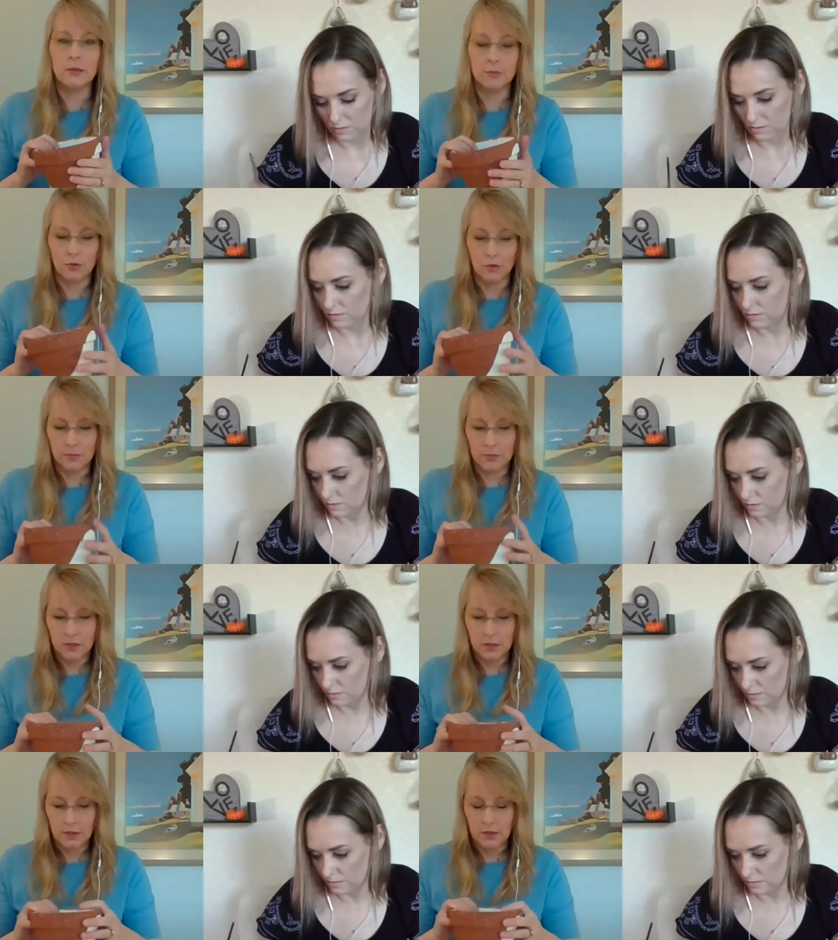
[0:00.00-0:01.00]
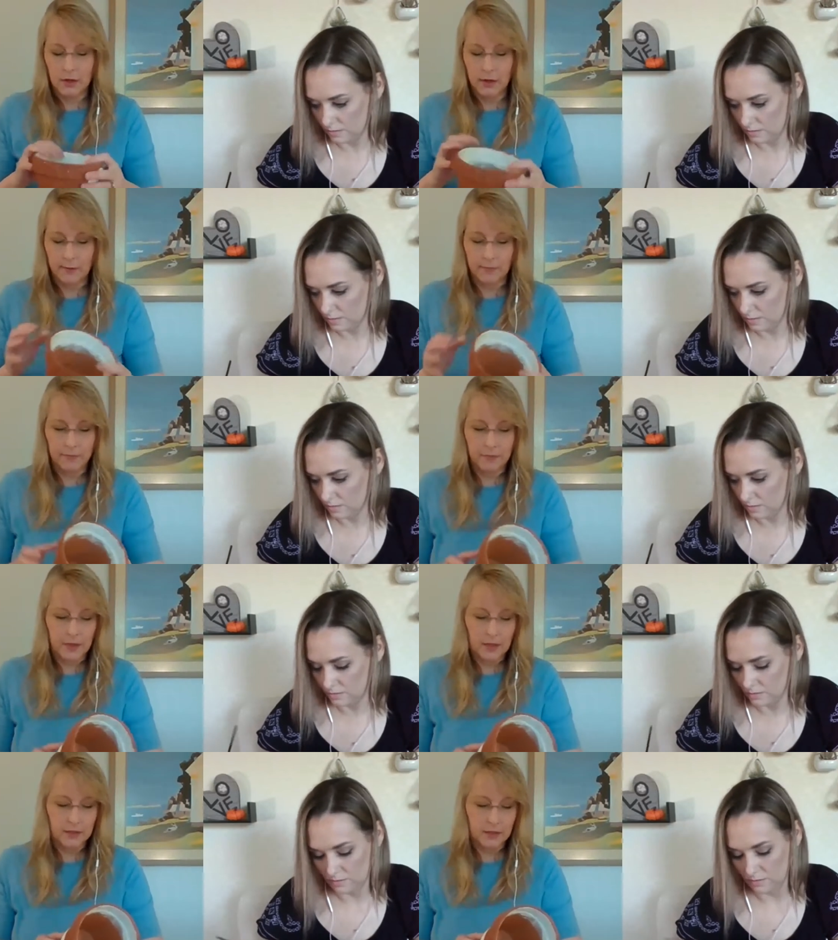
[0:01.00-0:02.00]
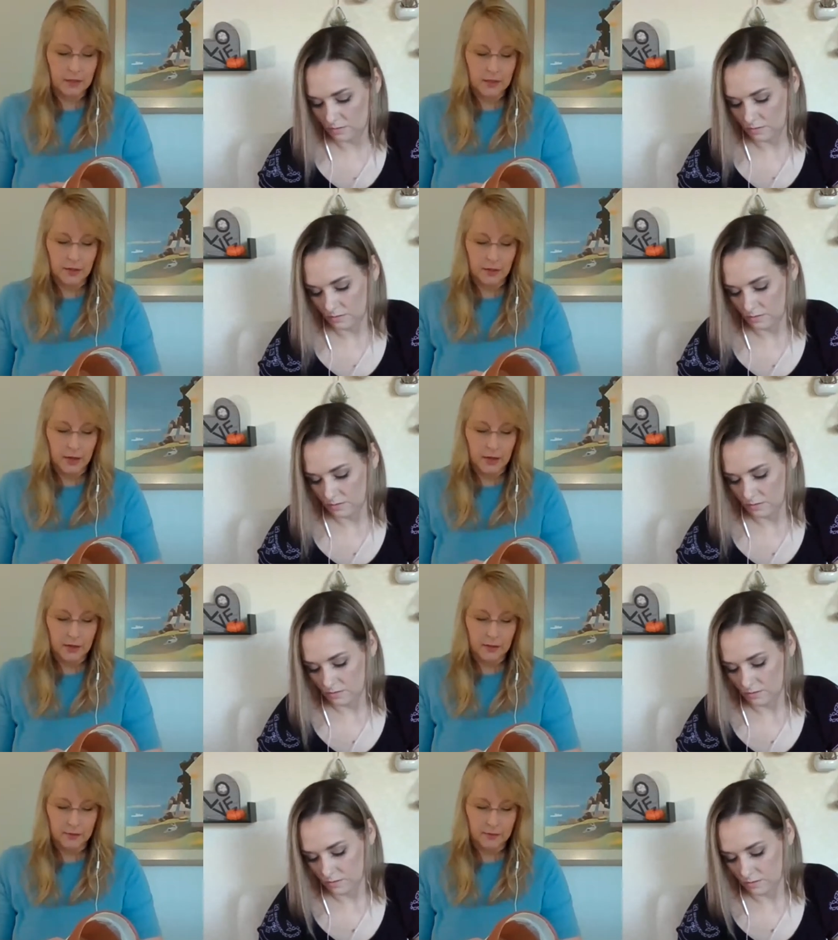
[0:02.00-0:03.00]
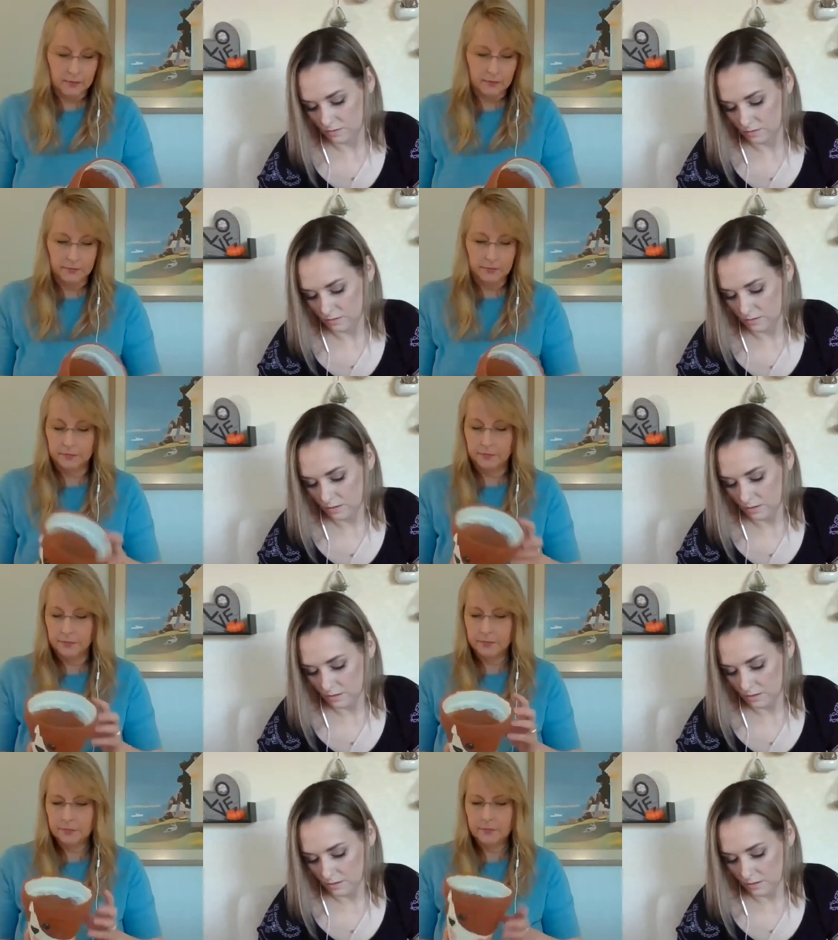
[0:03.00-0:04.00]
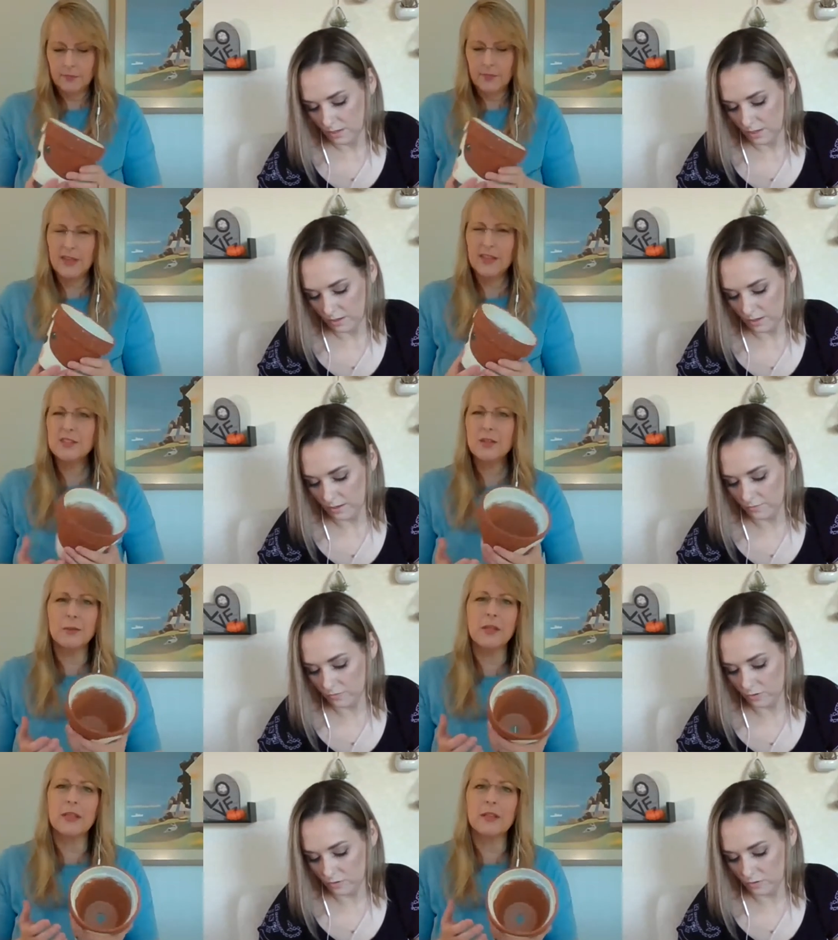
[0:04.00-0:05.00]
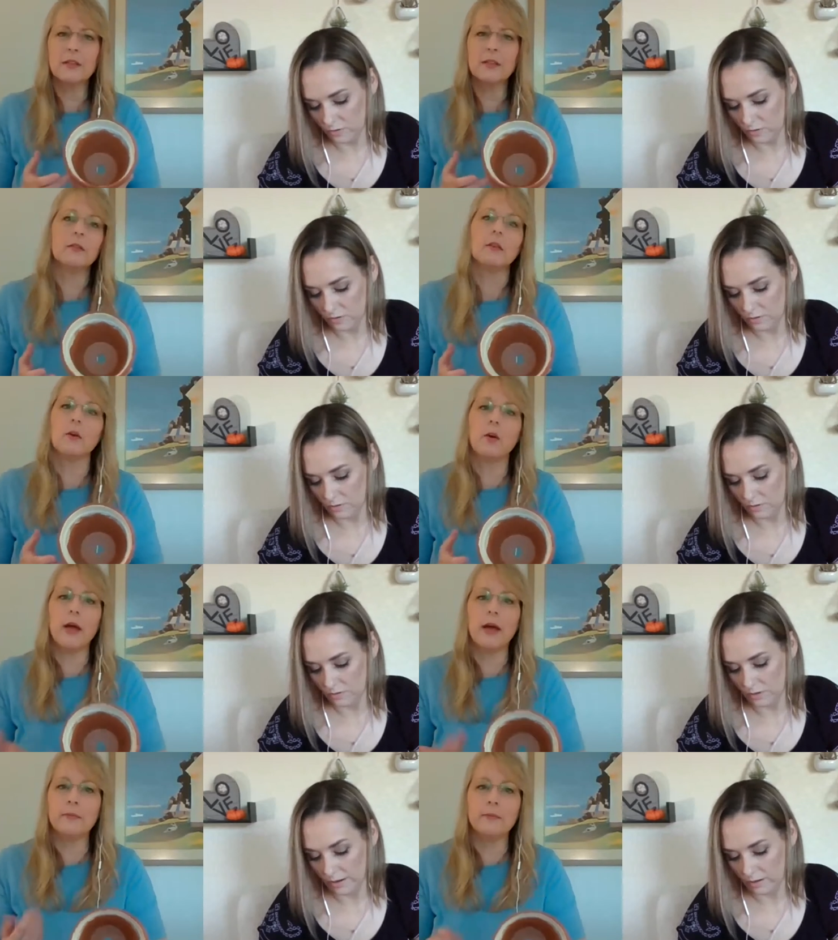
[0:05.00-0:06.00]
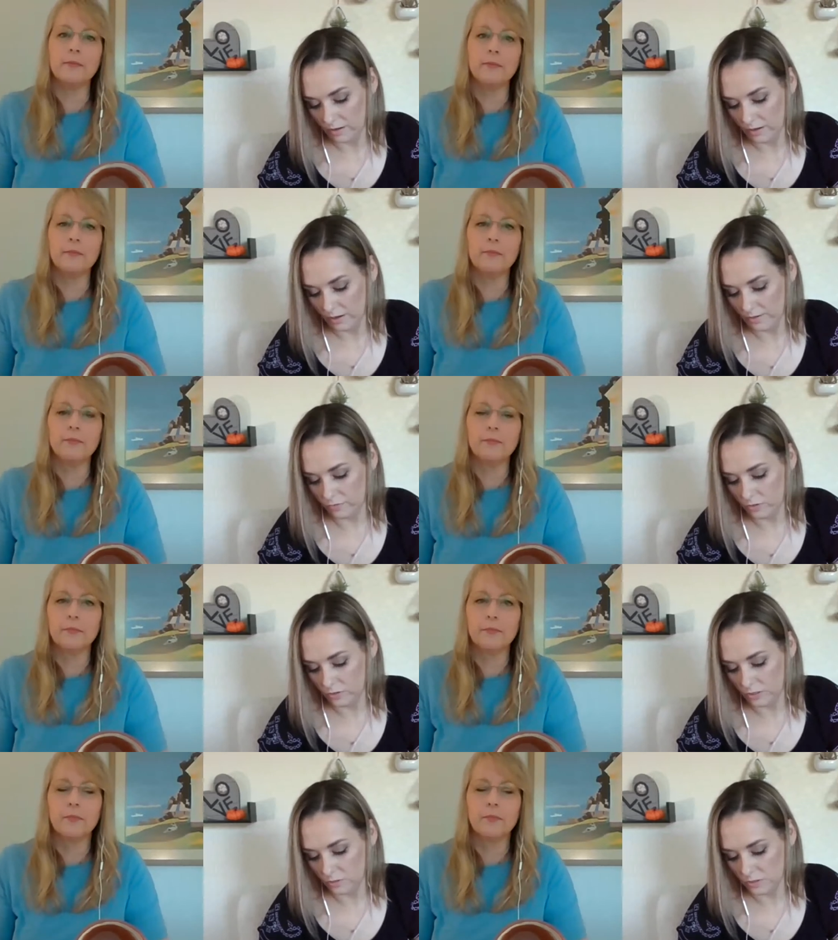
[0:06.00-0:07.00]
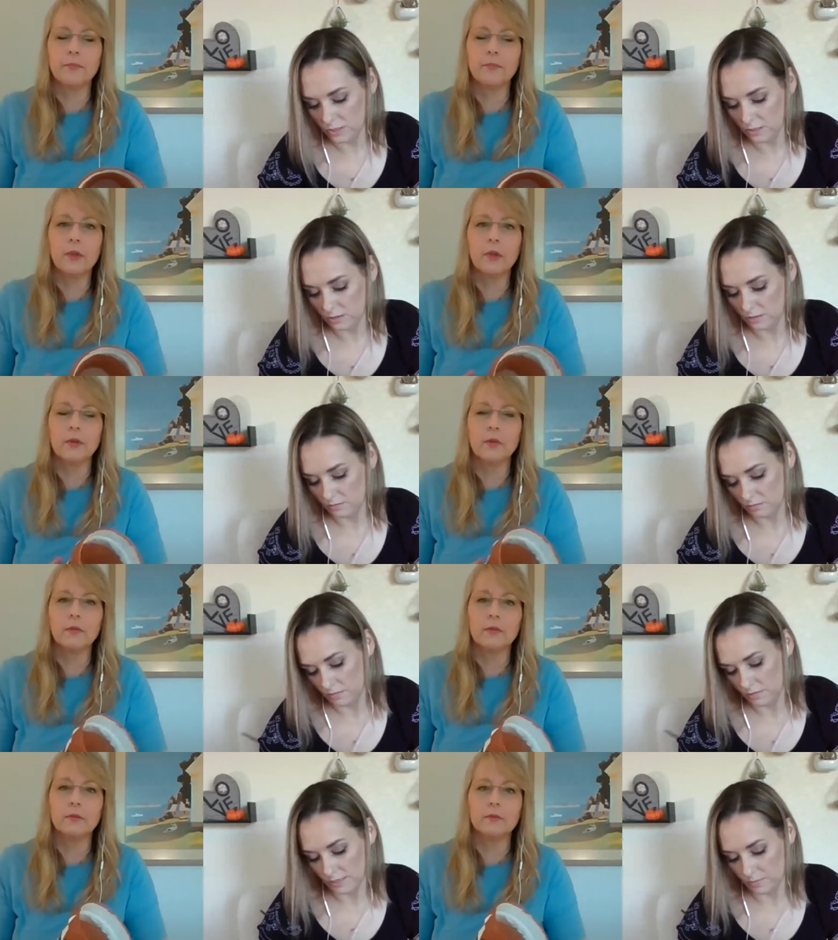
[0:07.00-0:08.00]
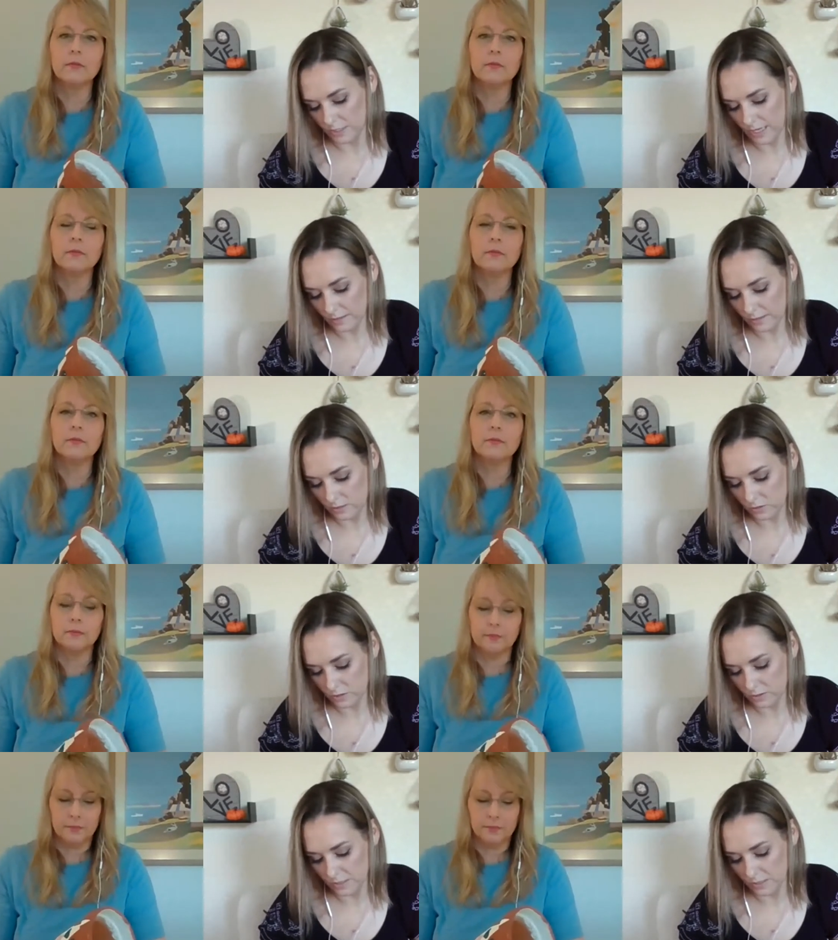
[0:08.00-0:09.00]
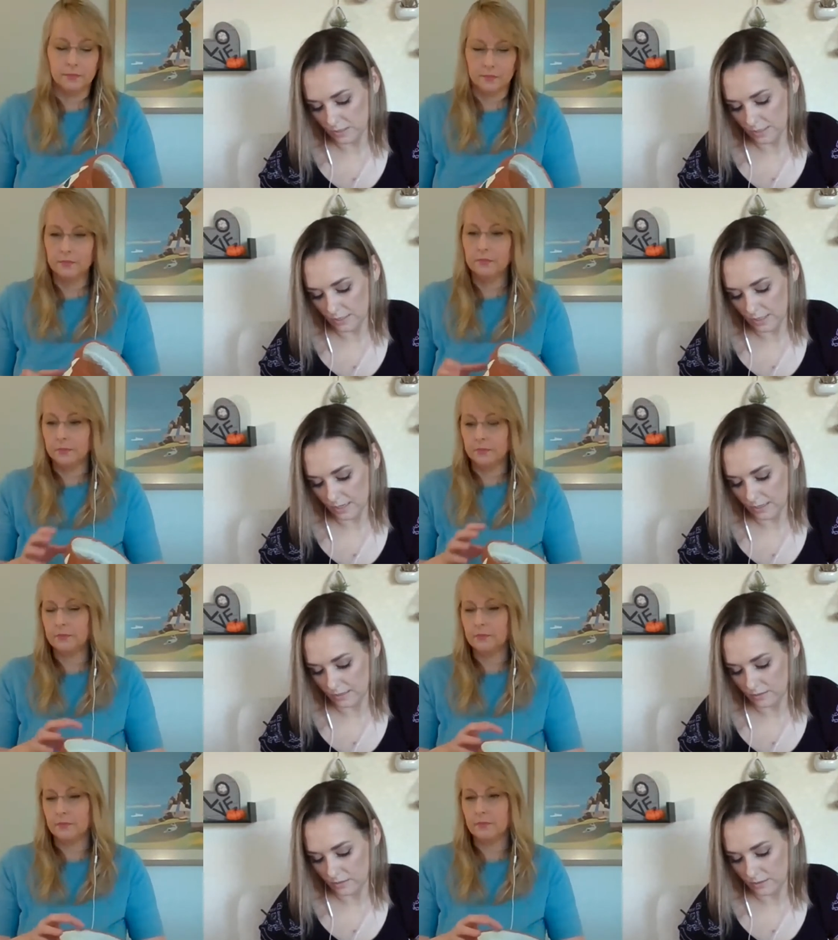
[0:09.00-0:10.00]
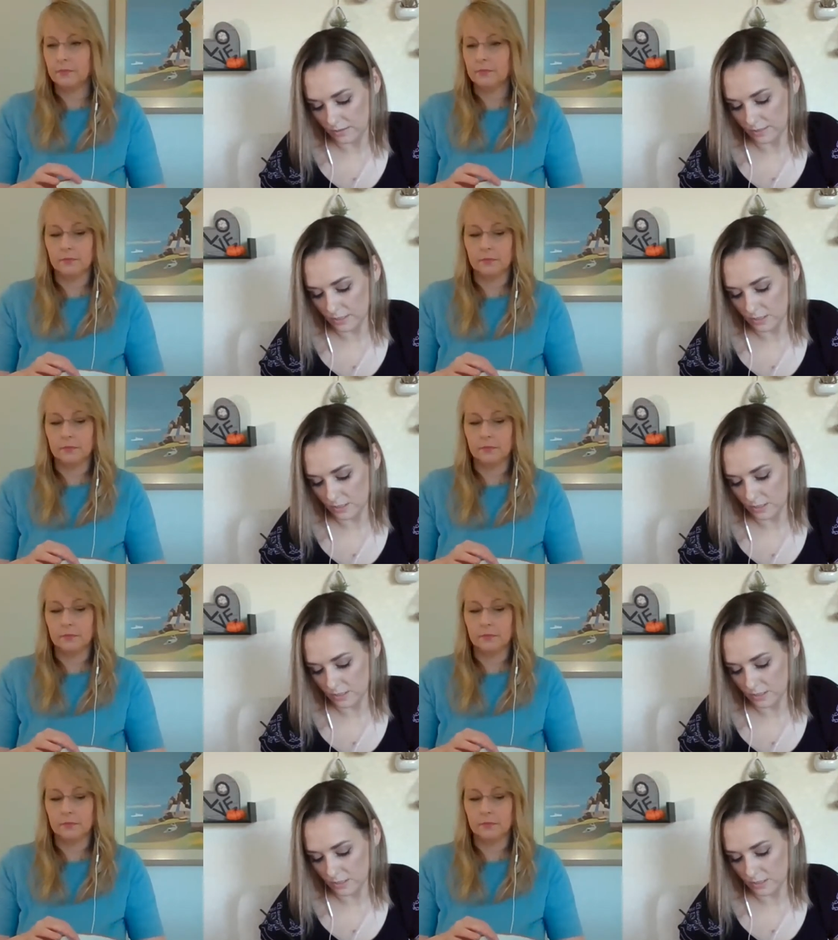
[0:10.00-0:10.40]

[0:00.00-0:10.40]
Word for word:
Speaker 1: get absorbed um, into the terracotta.
Speaker 2: And these and are, really, oh, go ahead. Yeah. If you're using like metallics or something like that, it it